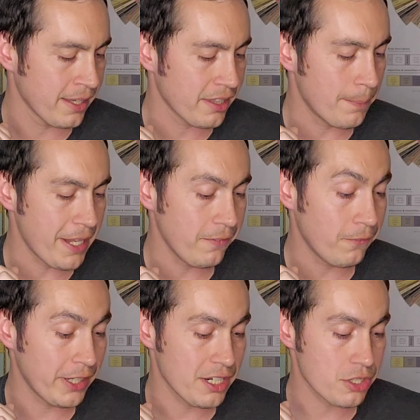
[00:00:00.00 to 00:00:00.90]
The bend
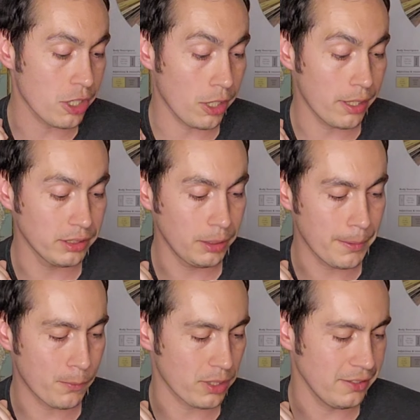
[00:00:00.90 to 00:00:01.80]
finished a little
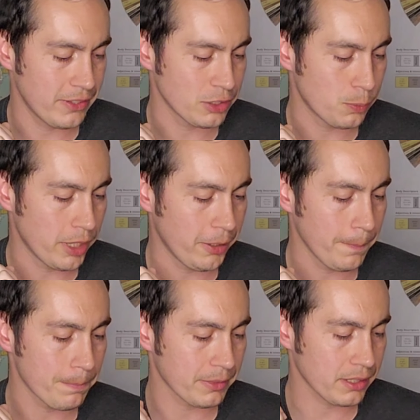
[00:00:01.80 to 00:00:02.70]
bit more even as
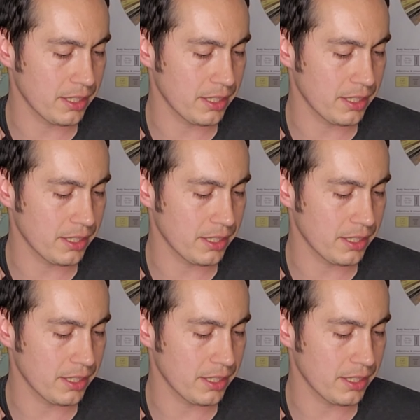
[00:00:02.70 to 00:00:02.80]
well.